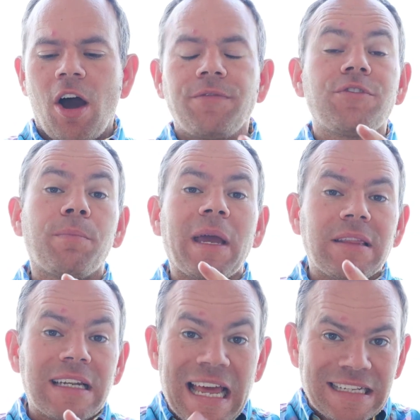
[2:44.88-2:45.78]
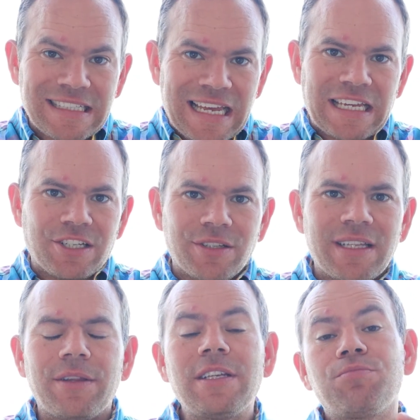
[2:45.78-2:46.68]
after I paid the letting agent,
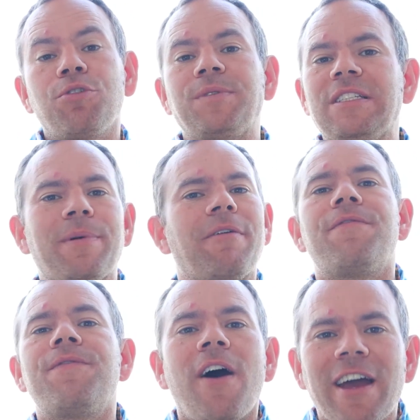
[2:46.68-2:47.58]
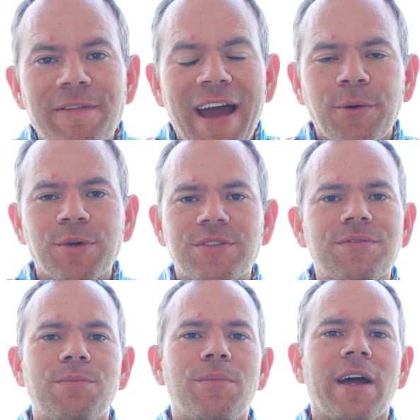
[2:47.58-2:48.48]
now this property is about 5 hours
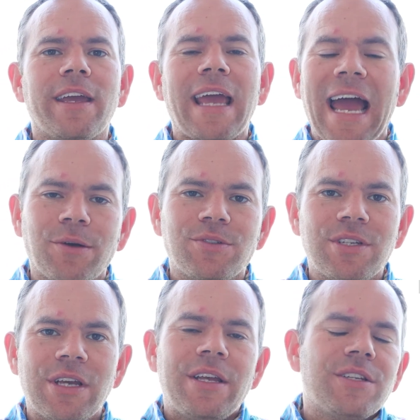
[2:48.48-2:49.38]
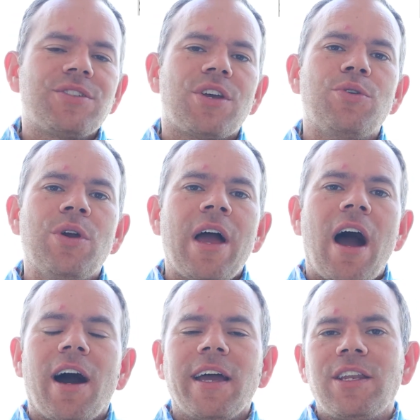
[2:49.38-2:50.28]
from my house, so
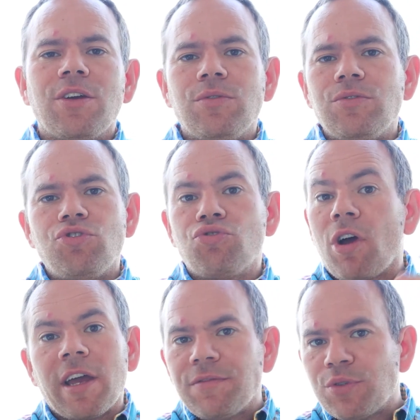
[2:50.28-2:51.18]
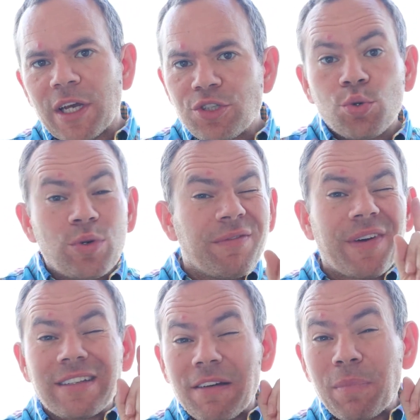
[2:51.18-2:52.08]
I don't drive to it at all. In
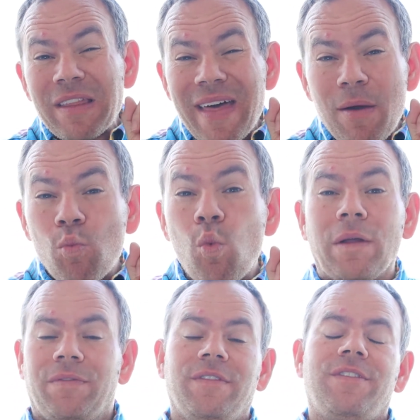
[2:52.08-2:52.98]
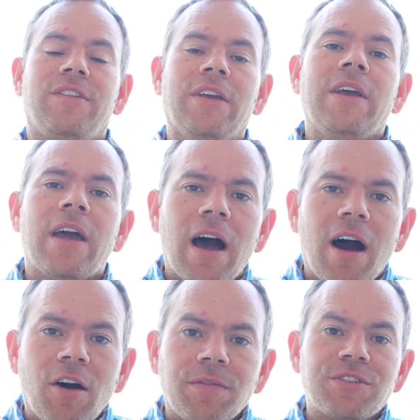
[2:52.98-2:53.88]
fact, I've been there once
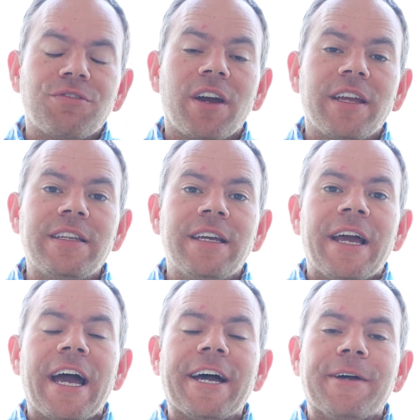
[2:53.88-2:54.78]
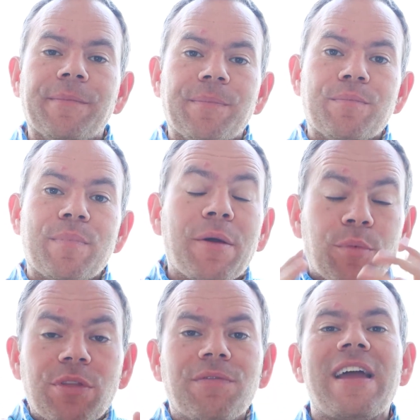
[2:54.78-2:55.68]
after I'd met
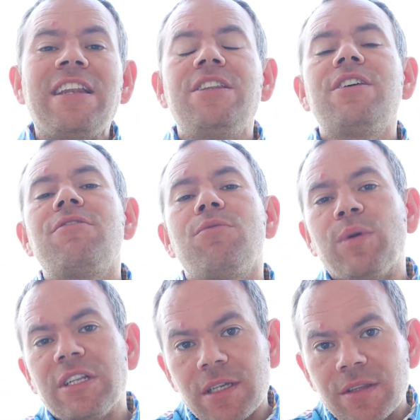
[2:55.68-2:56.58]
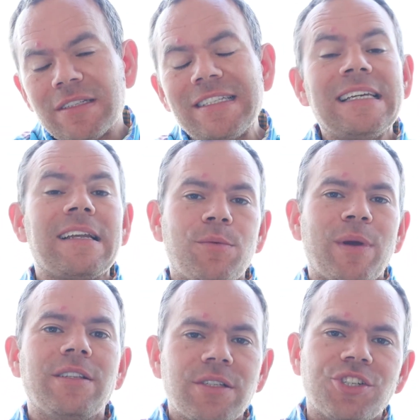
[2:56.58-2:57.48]
with the vendor and we'd done the deal. I
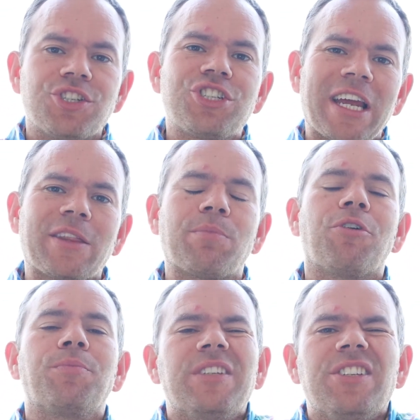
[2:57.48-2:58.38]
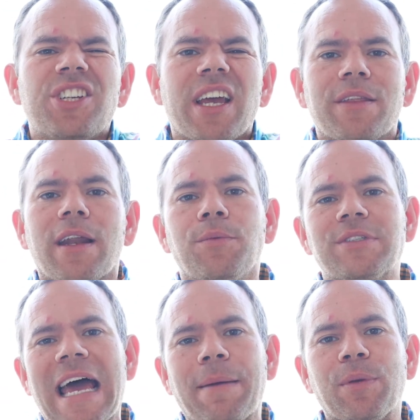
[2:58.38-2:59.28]
went to just check the property and check that I
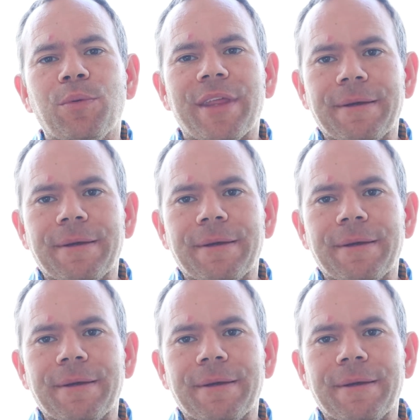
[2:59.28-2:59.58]
was happy with